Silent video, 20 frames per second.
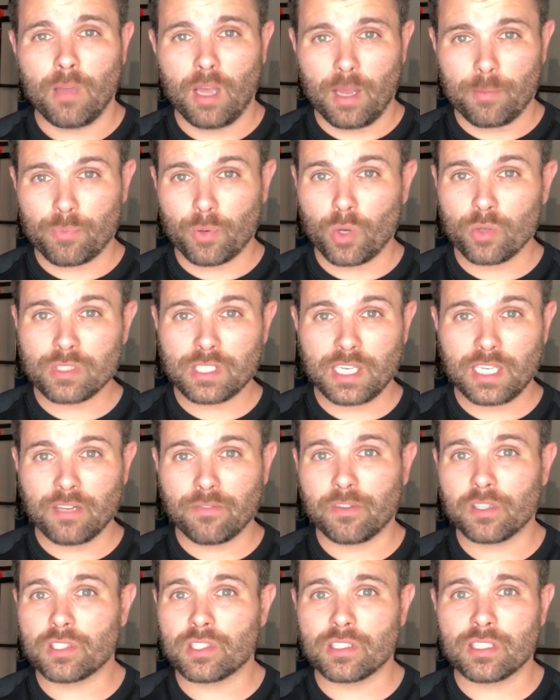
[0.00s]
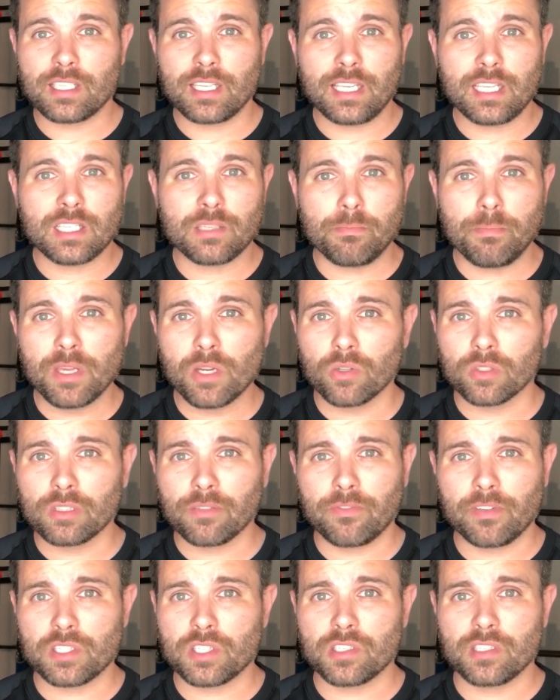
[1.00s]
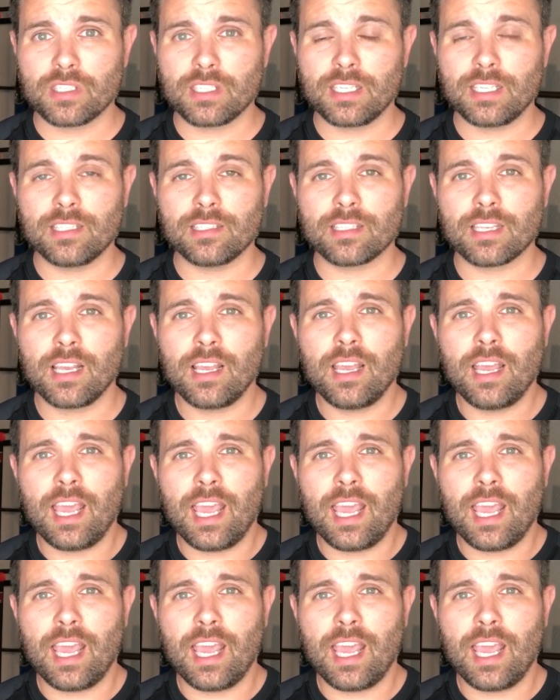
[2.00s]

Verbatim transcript: uh, protein deficiencies, mineral deficiencies,